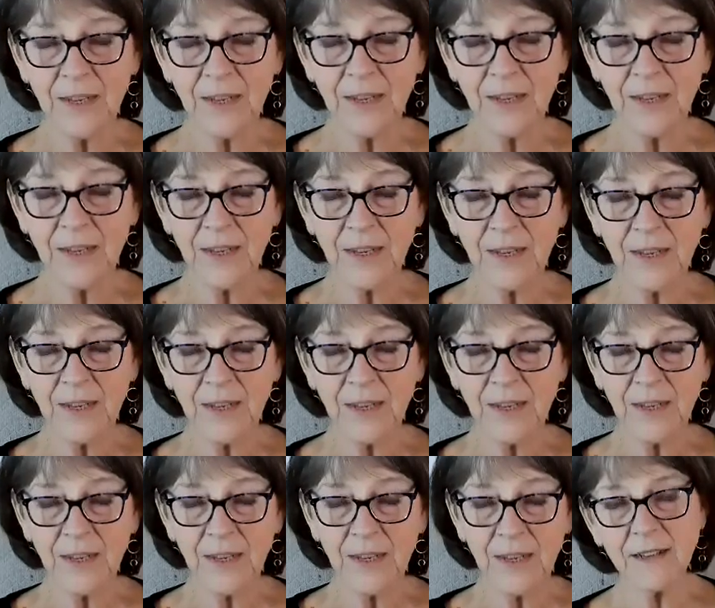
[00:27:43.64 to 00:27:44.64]
And then he
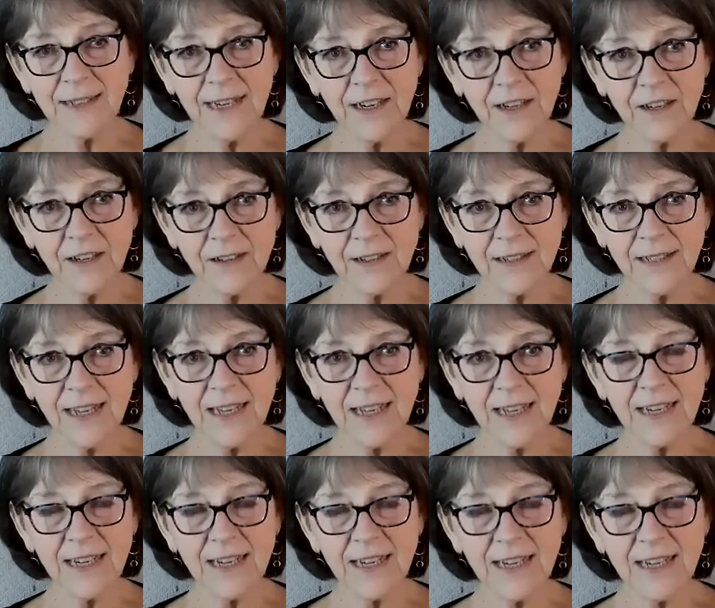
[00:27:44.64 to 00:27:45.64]
goes downstairs
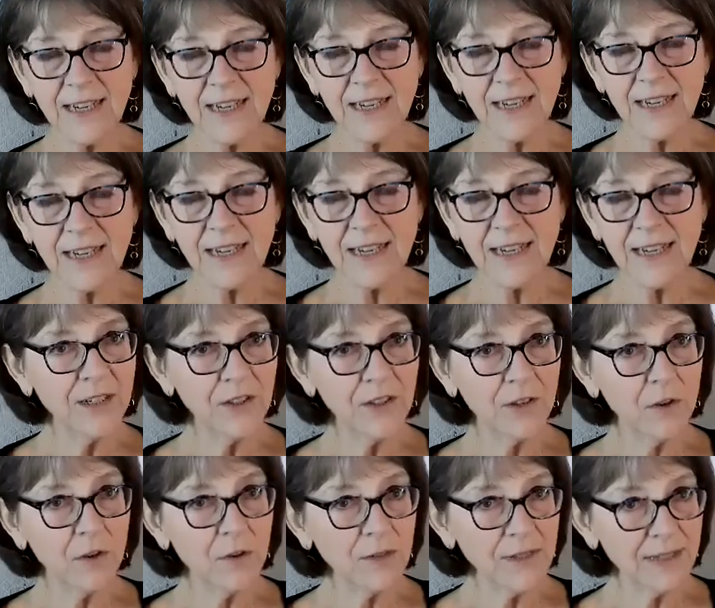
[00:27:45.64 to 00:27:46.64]
and he says something
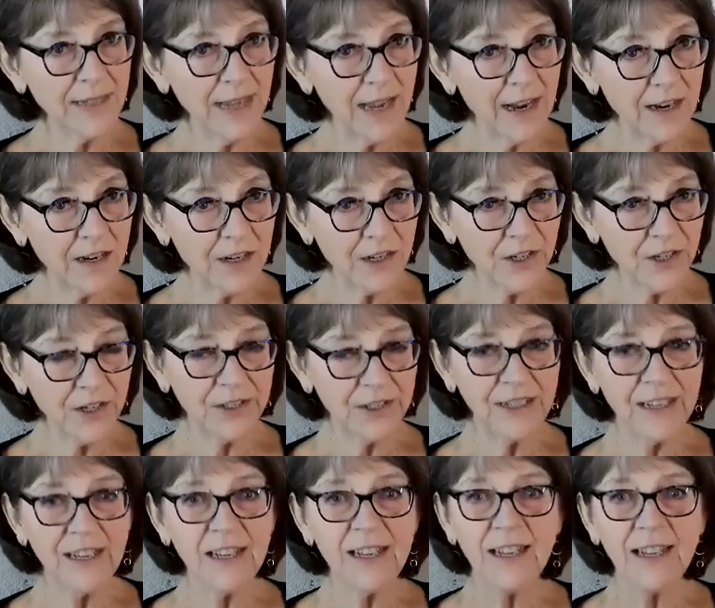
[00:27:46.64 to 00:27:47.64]
to the concierge.
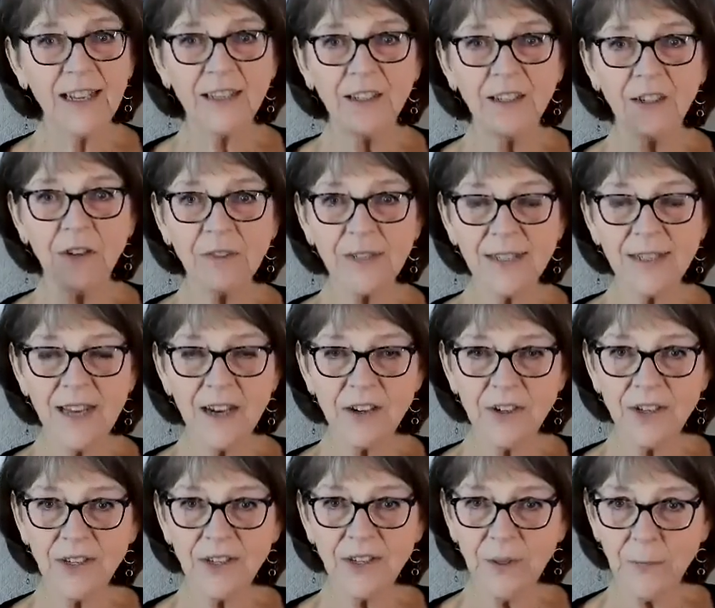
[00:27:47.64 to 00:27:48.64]
And the
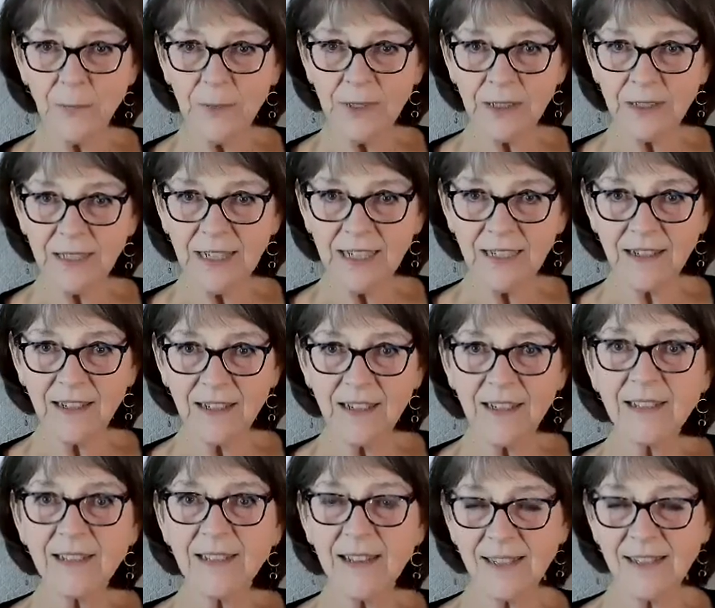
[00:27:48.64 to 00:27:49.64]
concierge at the building
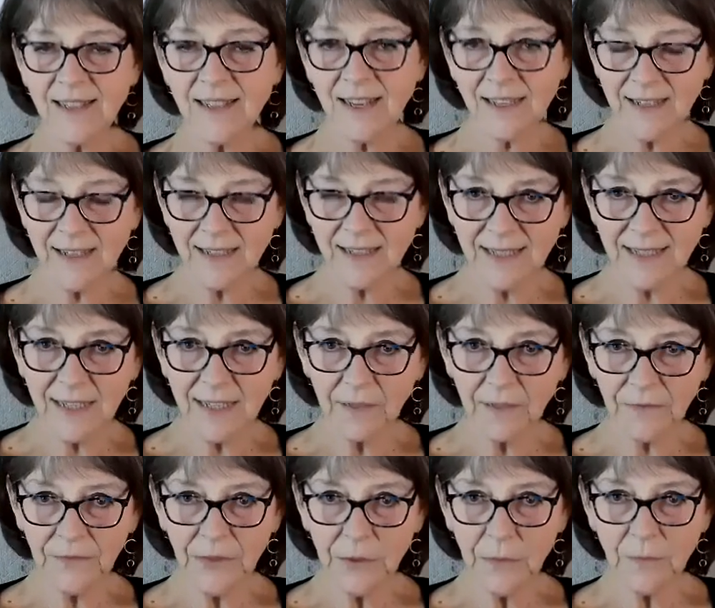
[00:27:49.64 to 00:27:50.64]
says, yes, he's seen a
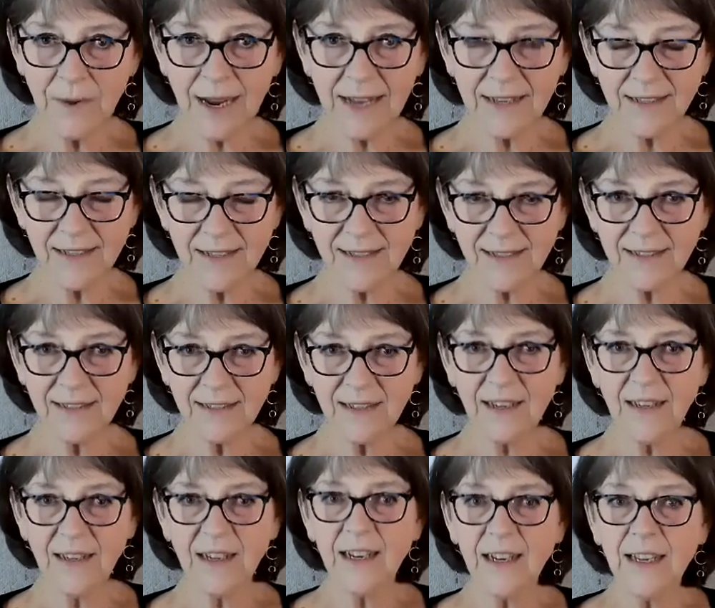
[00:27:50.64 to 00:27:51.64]
few rats.
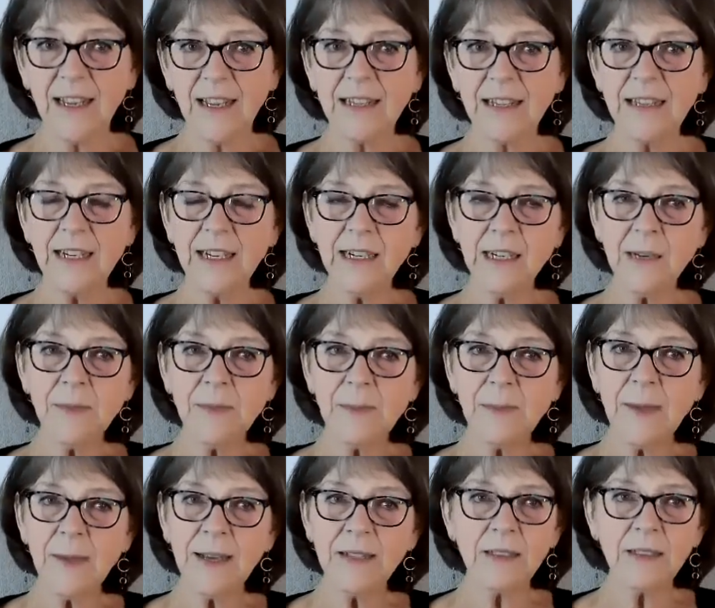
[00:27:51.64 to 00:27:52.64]
And then he comes
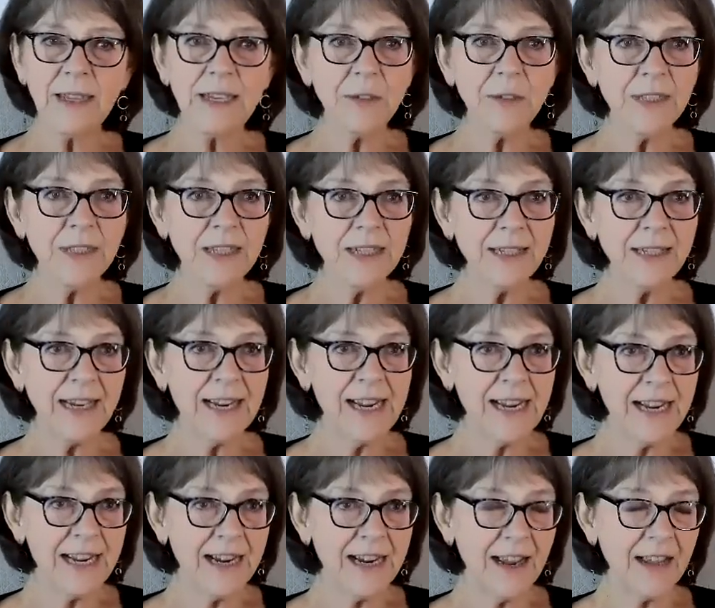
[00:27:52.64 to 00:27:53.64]
back later in the
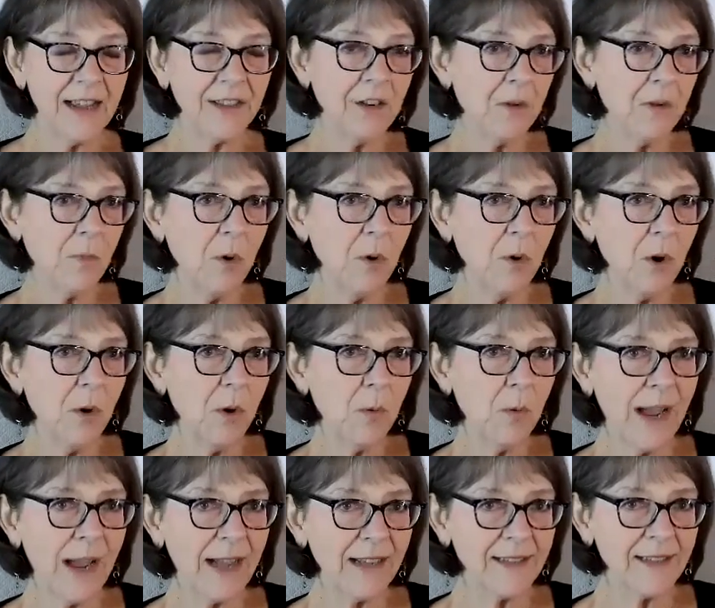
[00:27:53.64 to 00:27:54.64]
day and there are more
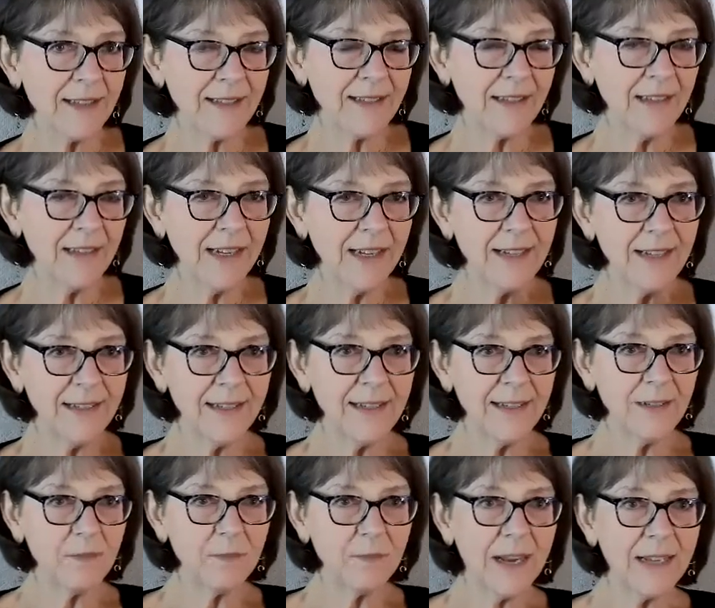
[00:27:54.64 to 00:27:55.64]
rats. And then he
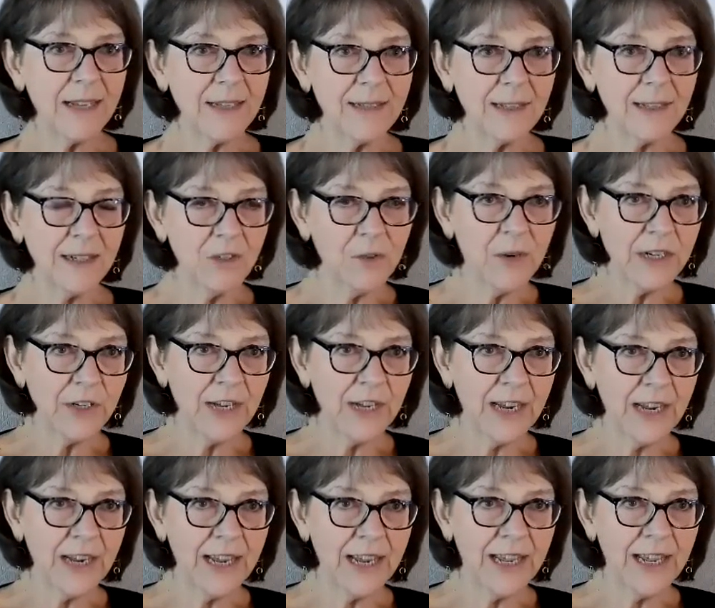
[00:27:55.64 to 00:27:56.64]
sees rats in a trash
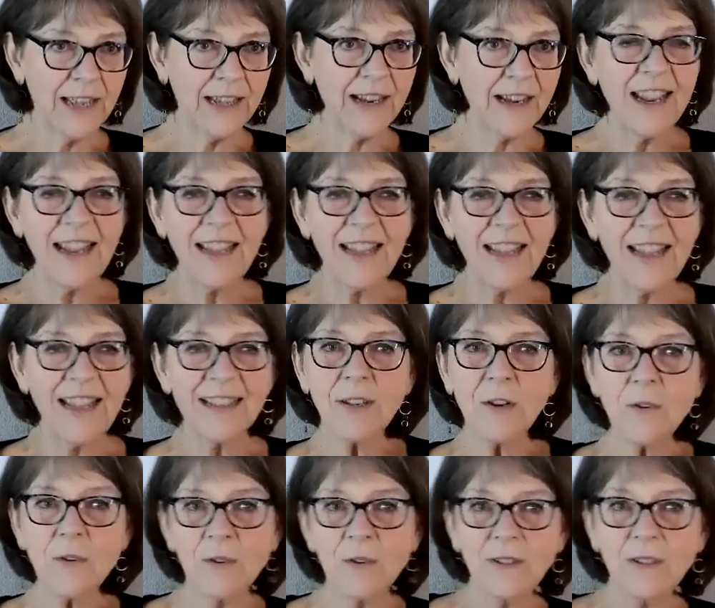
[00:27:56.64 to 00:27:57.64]
can. And
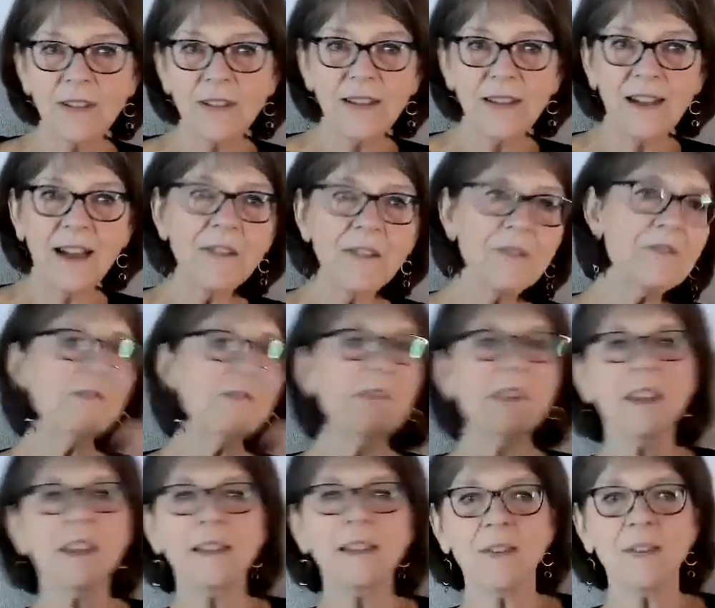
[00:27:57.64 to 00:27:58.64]
so other
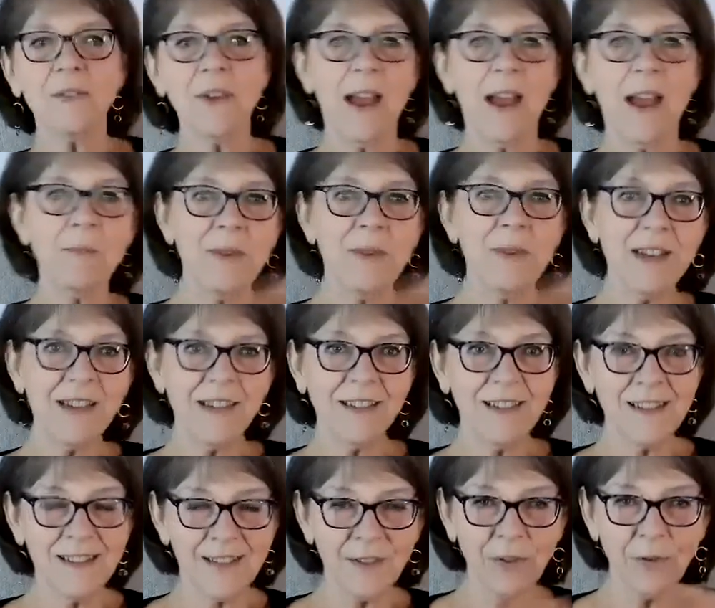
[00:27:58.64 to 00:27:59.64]
things are happening in the
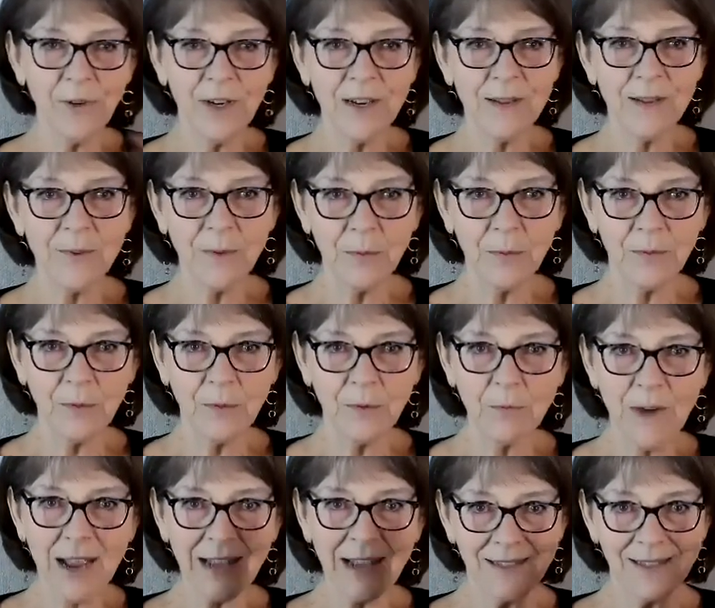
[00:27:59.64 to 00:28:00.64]
story, but the
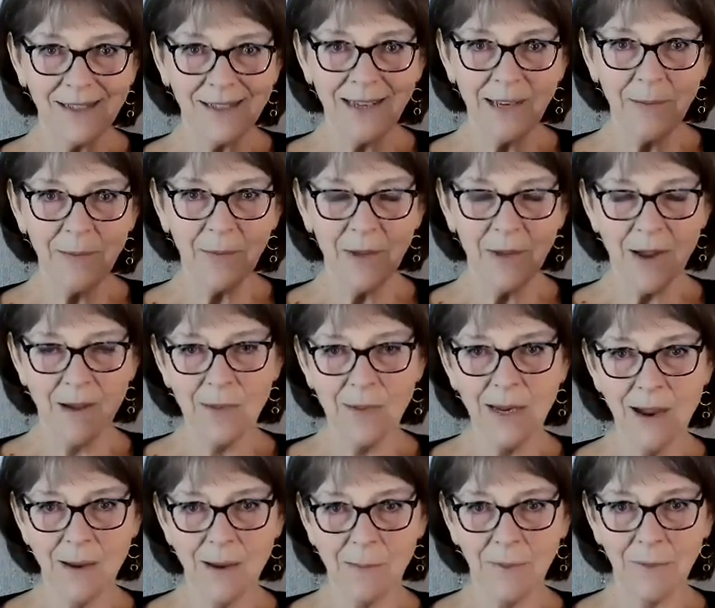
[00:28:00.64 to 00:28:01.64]
rats keep
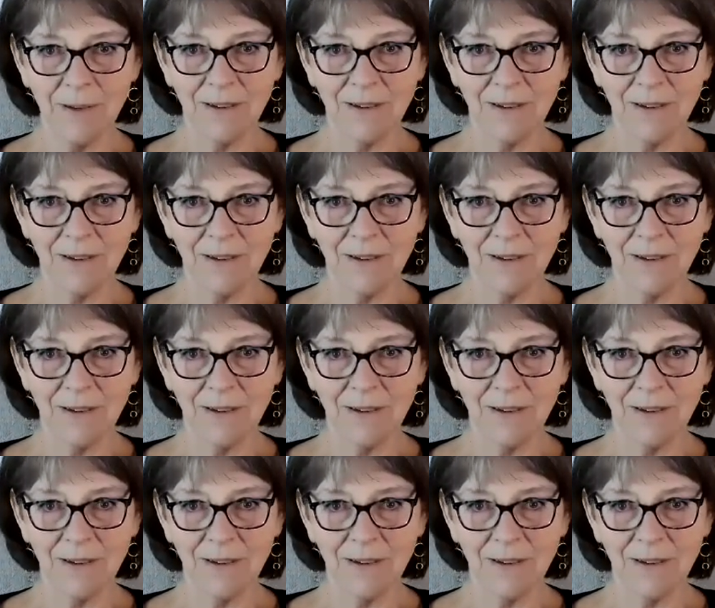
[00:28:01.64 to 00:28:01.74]
coming up.